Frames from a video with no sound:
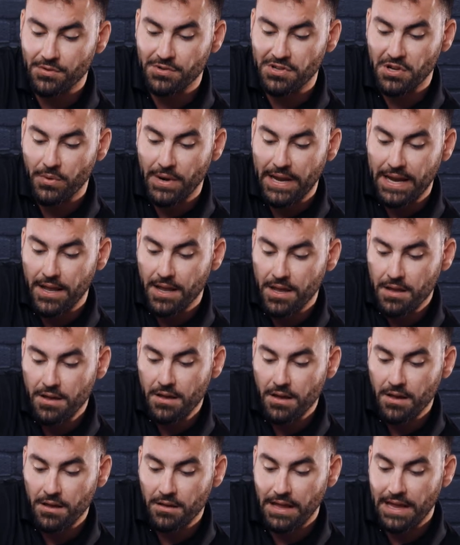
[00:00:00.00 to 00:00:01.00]
do it
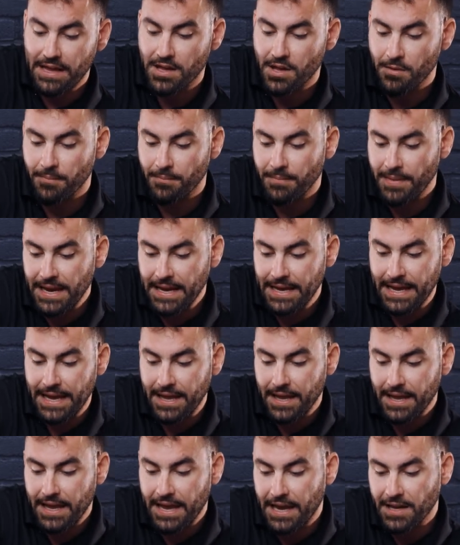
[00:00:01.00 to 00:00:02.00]
like you mean
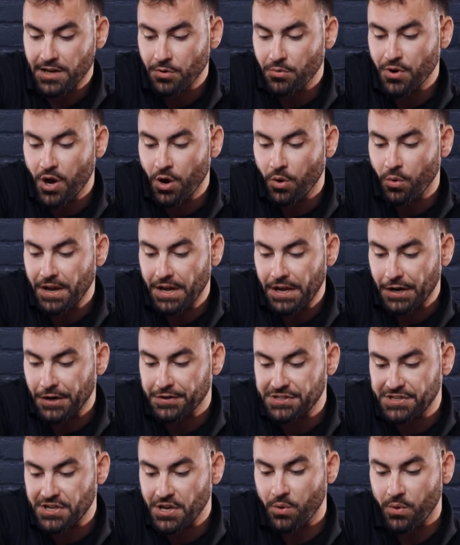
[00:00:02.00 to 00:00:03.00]
it and you know what you're
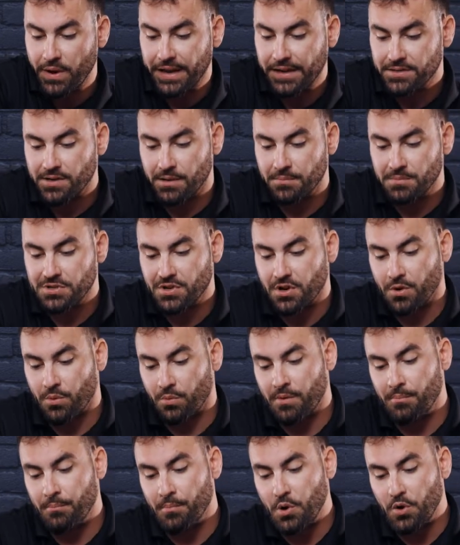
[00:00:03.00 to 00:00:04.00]
doing. So I'm just going
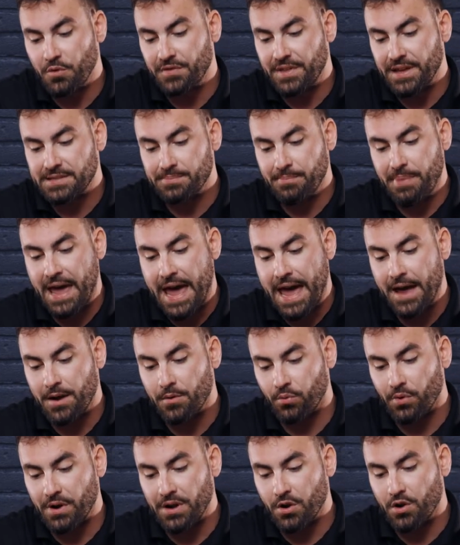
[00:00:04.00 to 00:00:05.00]
to remove this pad
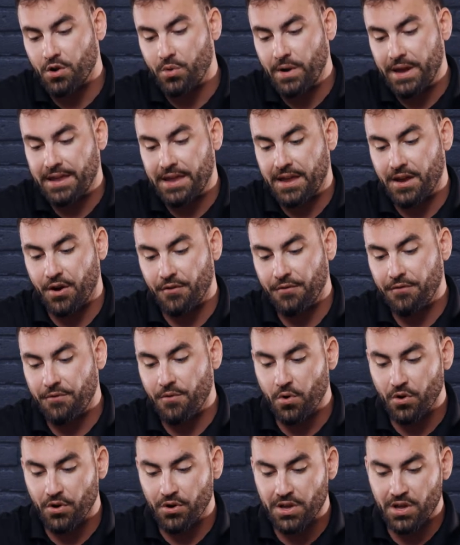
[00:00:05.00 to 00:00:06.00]
real quick here
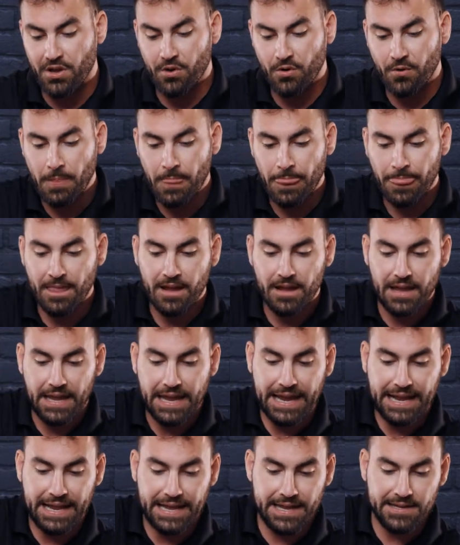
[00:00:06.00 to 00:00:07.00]
for you.
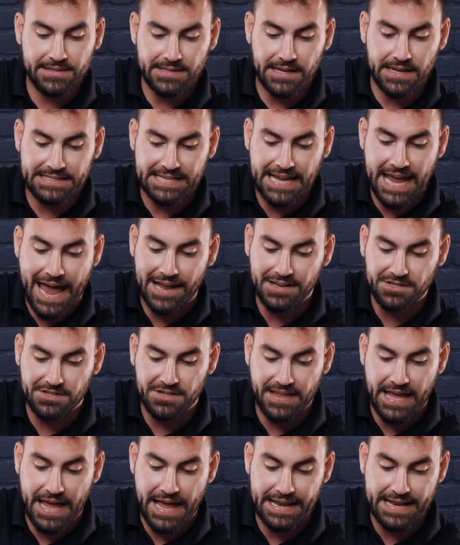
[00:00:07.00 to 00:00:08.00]
It is attached
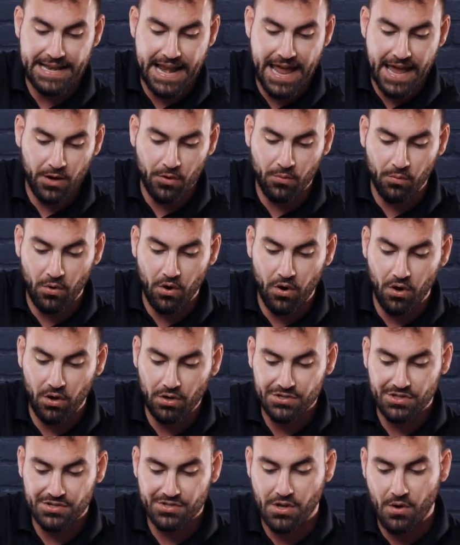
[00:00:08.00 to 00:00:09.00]
to that neck
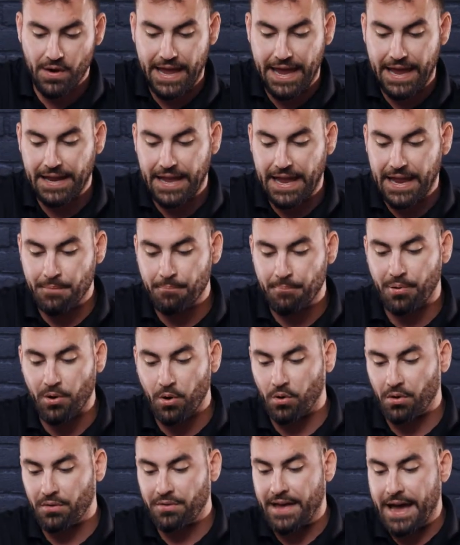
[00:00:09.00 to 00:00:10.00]
roll. Just go ahead and
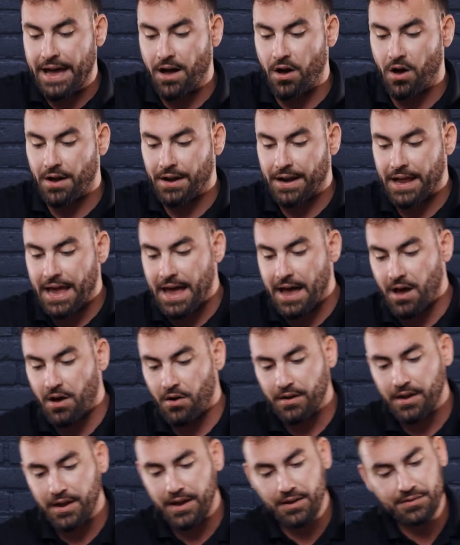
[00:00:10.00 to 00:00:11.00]
pull that on
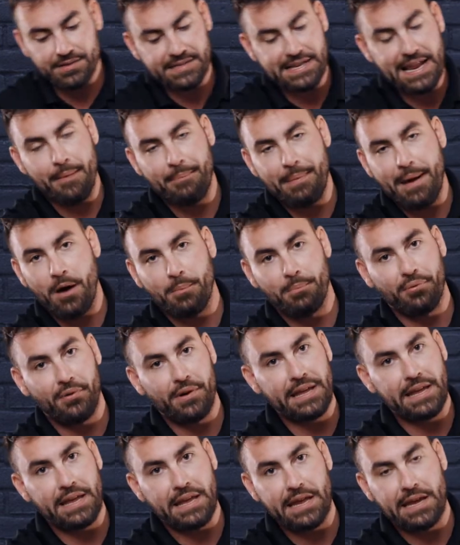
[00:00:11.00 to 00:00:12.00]
out. It'll snap out
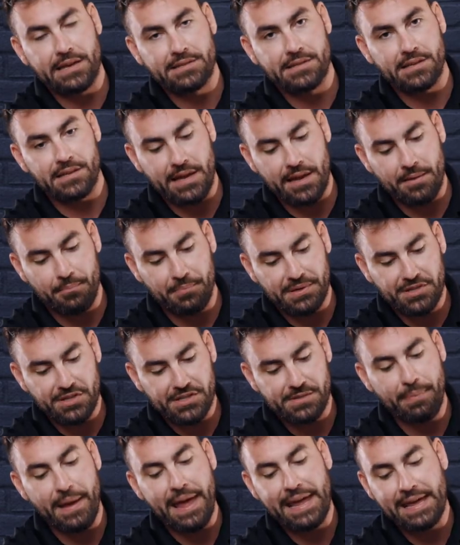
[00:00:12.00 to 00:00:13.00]
pretty easily, but
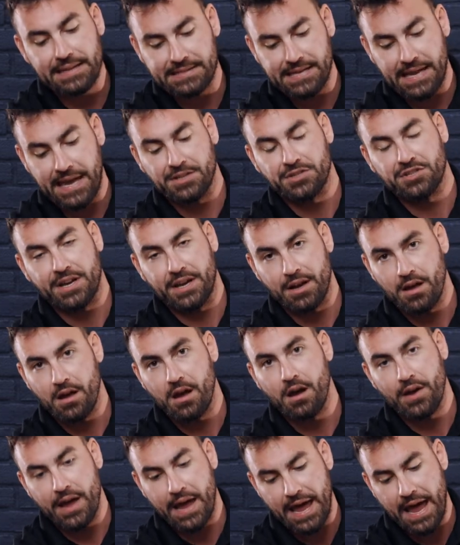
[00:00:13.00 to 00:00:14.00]
just pay attention,
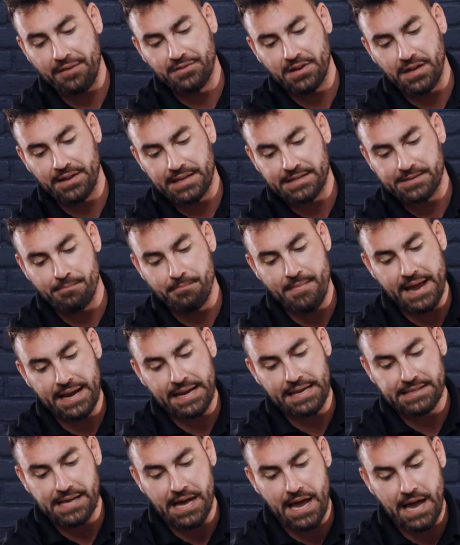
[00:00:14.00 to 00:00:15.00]
okay? I've done this
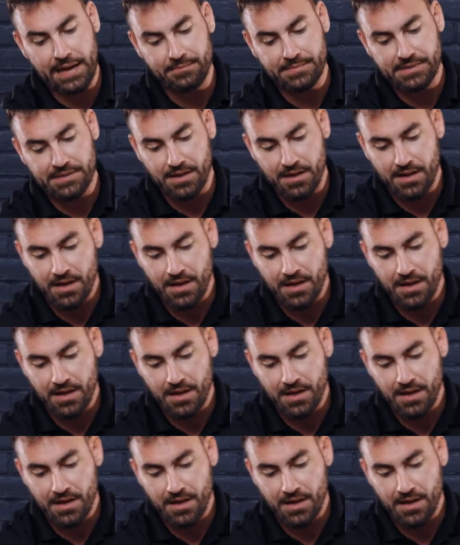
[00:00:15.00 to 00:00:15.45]
many times,